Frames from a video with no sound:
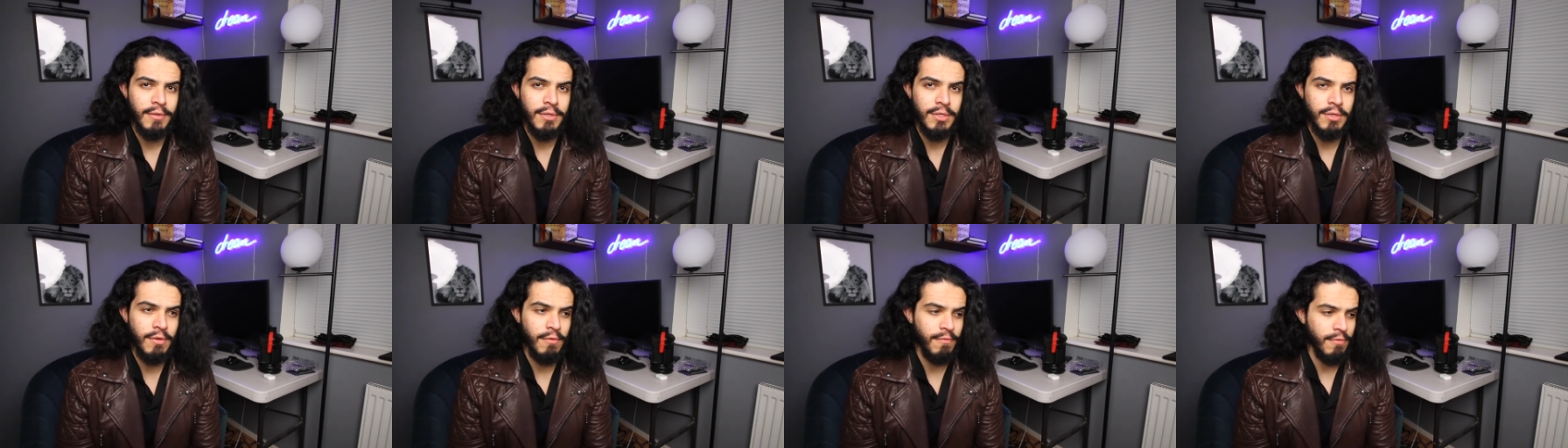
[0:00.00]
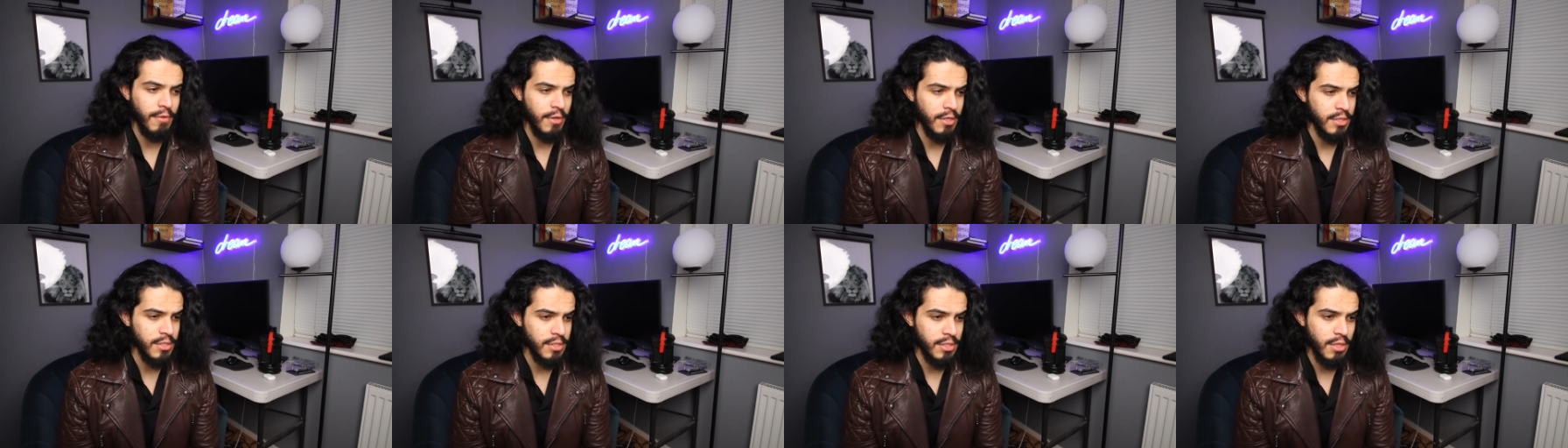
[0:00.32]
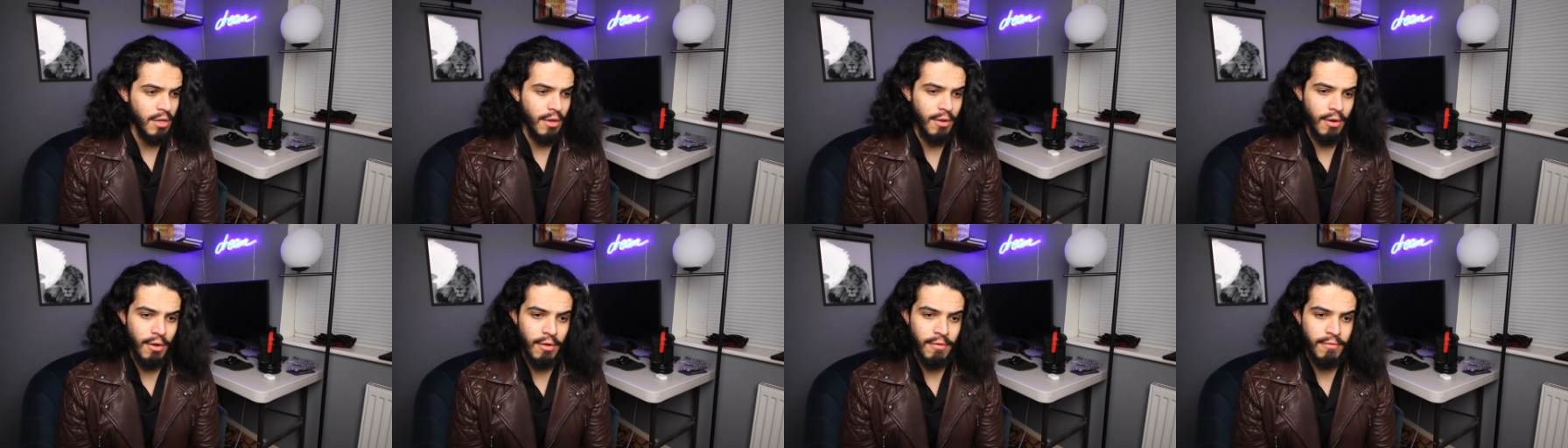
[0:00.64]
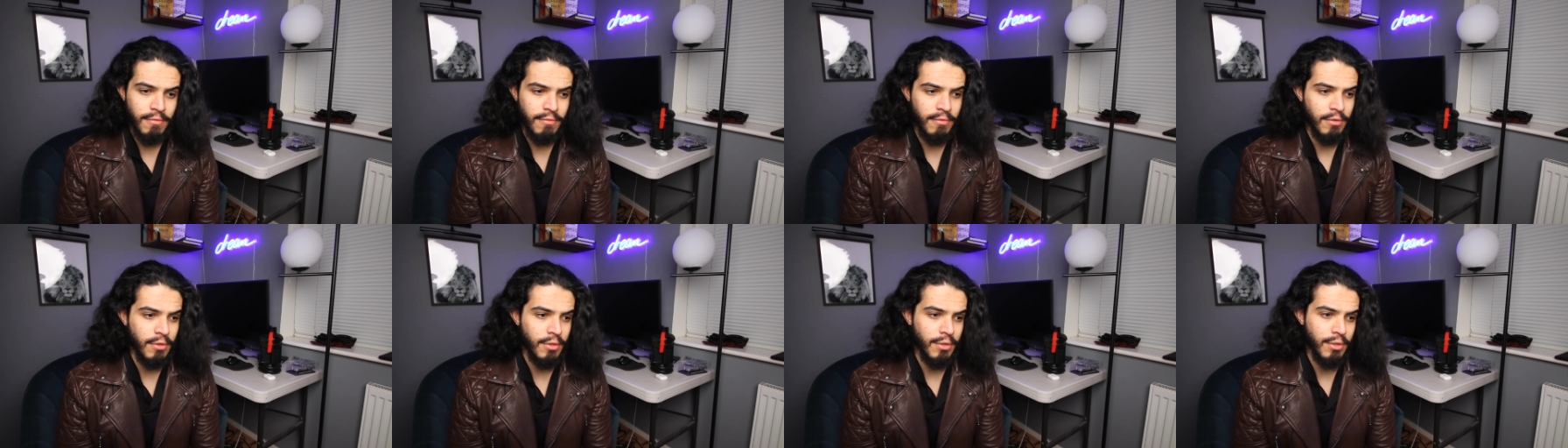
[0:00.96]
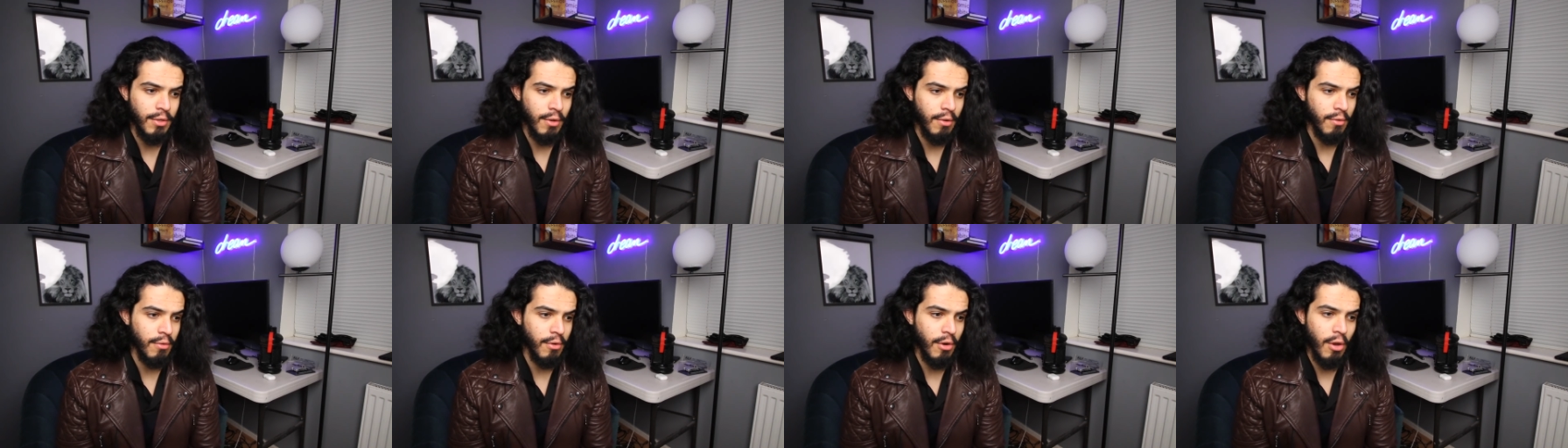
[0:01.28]
You first start off, you
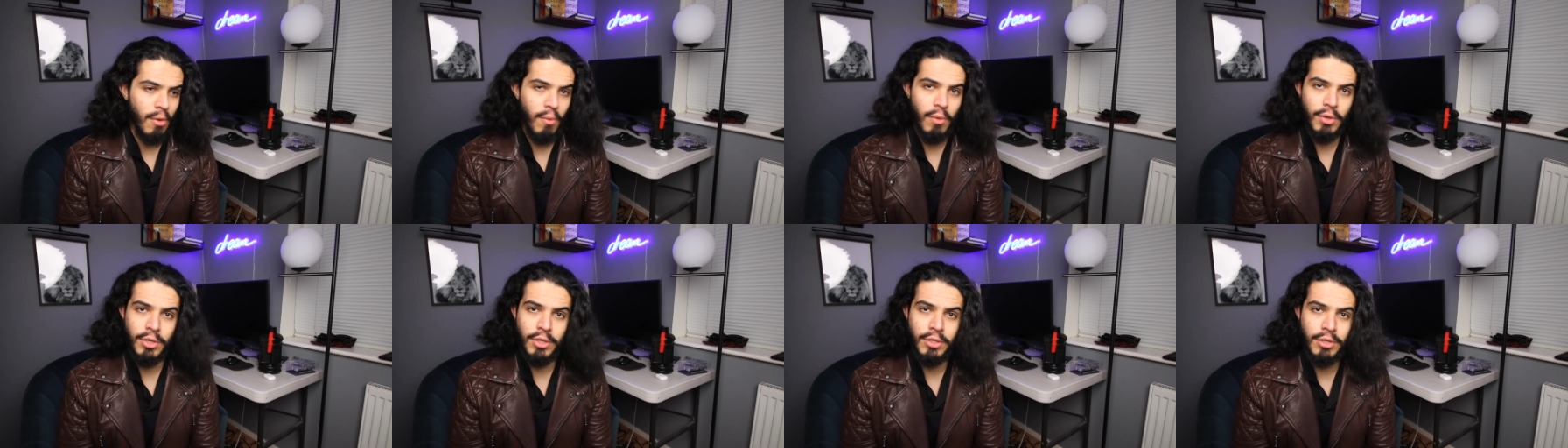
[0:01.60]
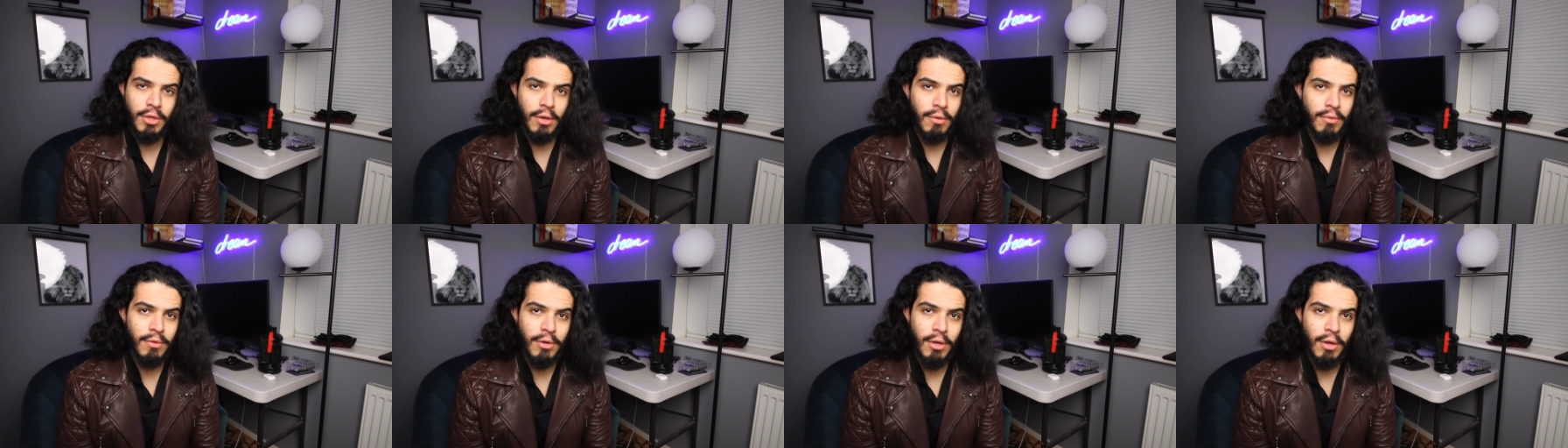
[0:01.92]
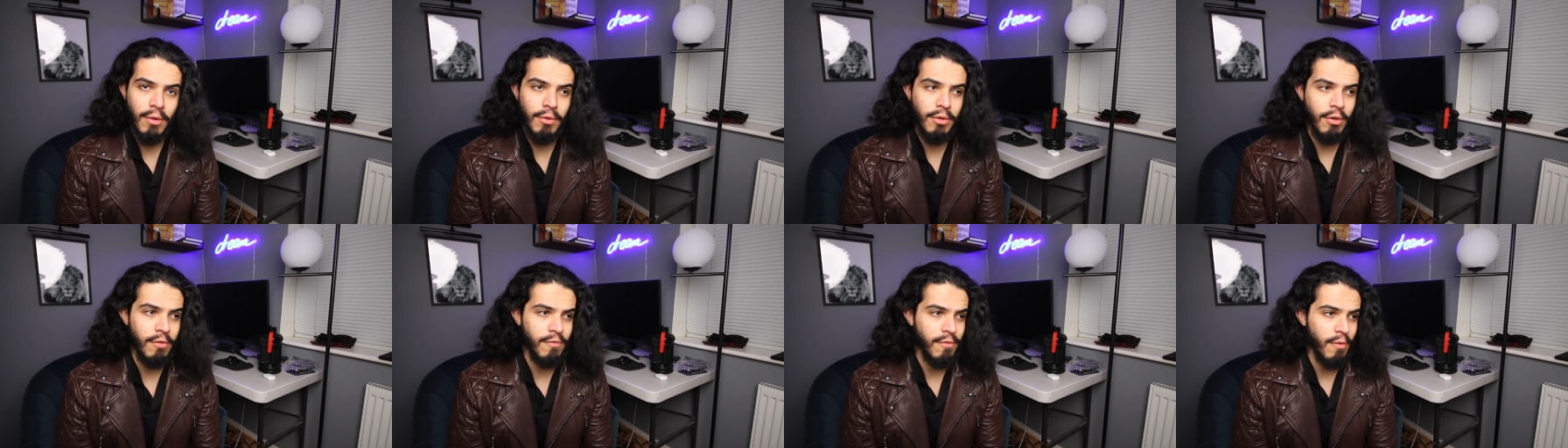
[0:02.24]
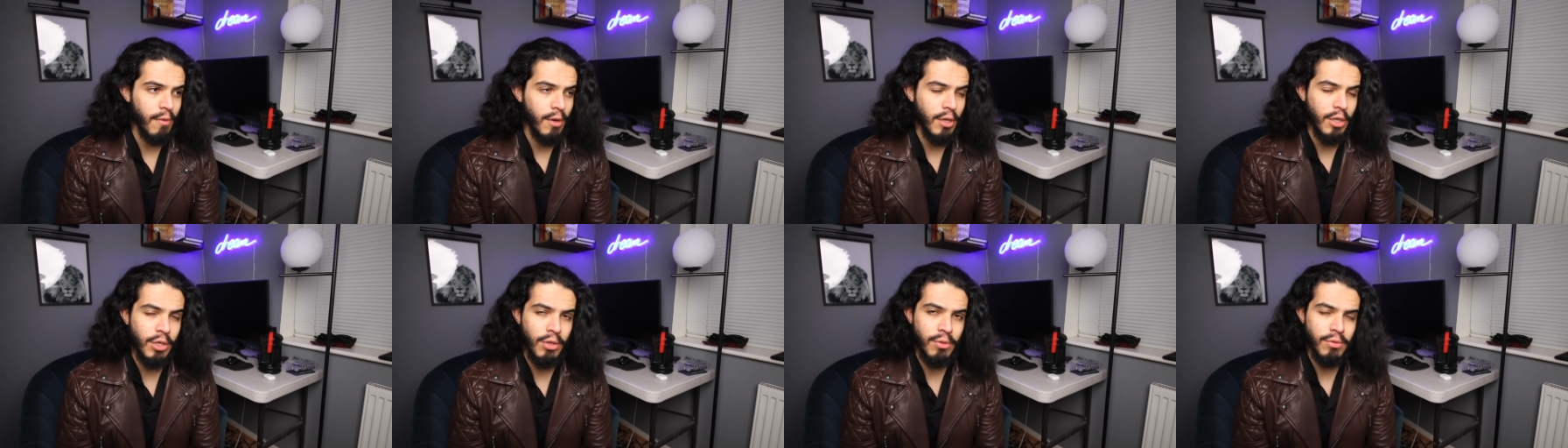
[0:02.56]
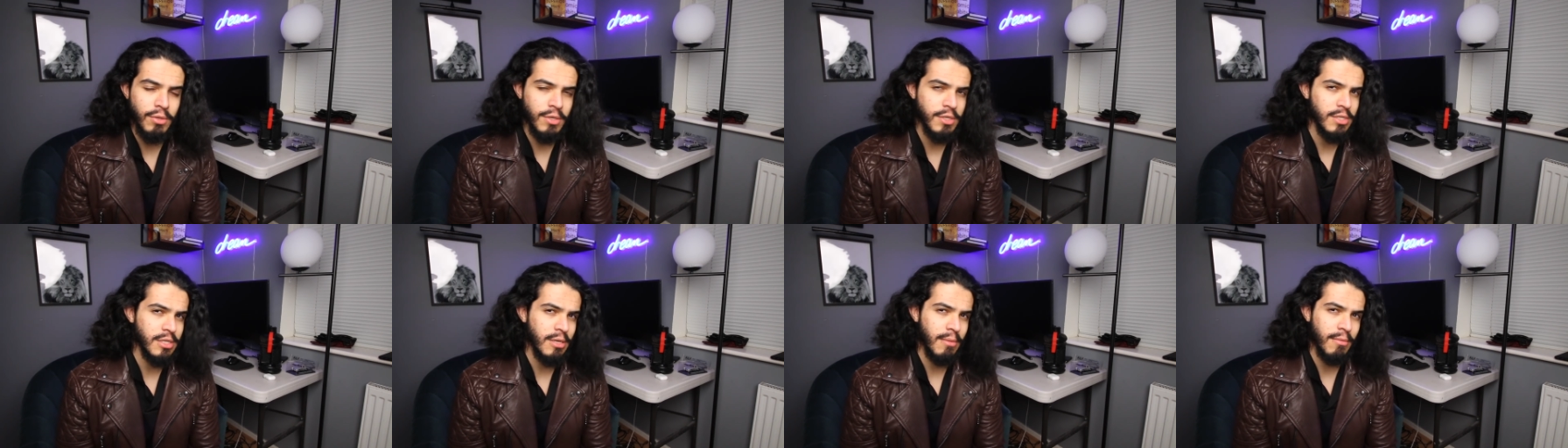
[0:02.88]
don't know what you don't know, you're very
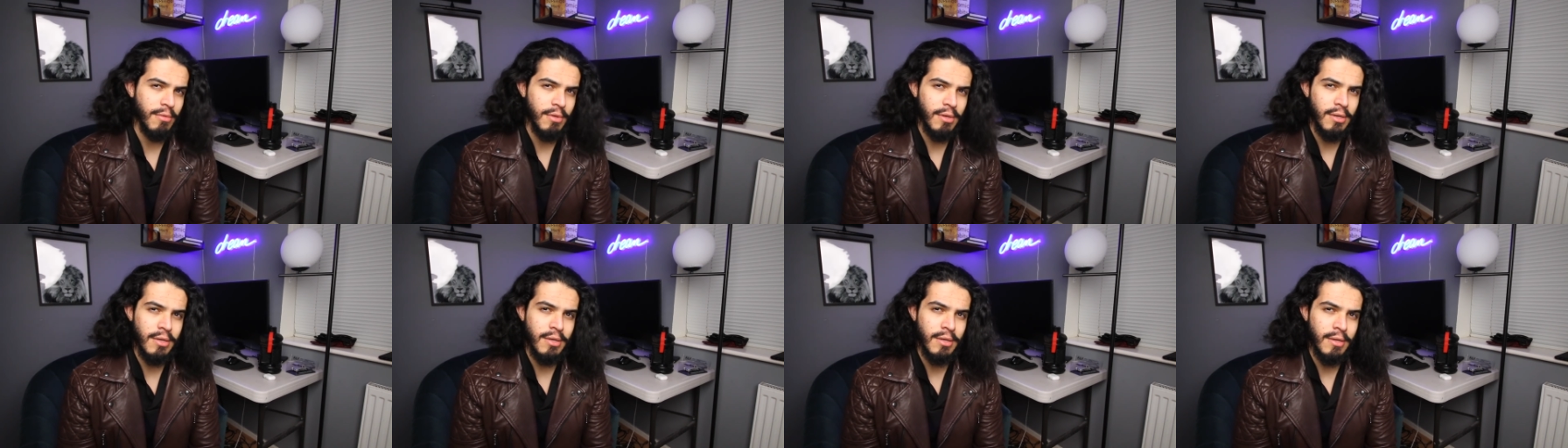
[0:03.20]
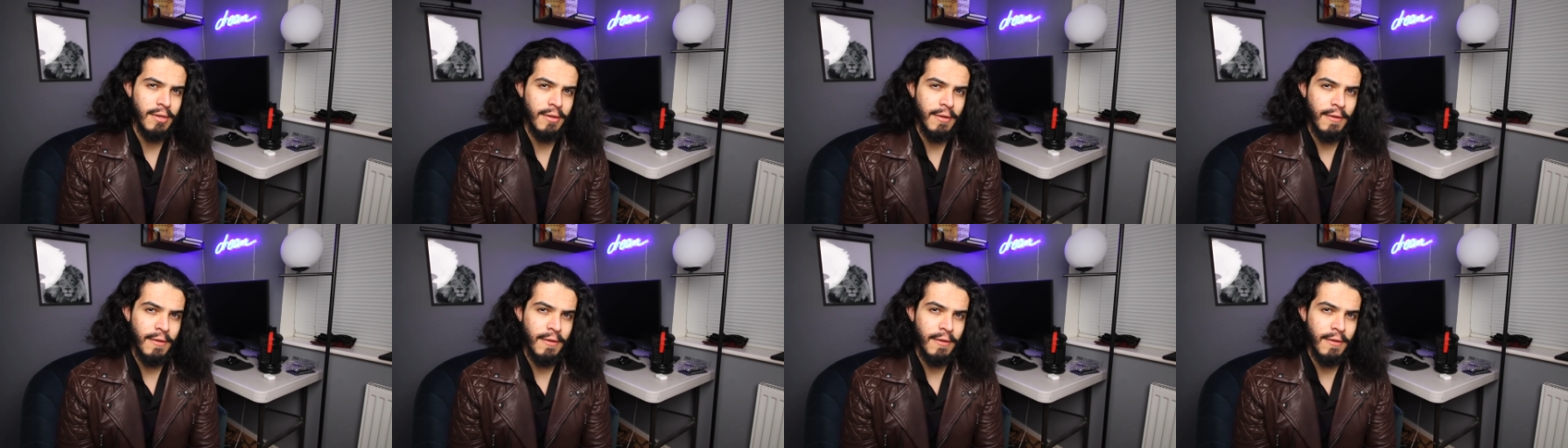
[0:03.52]
new to something.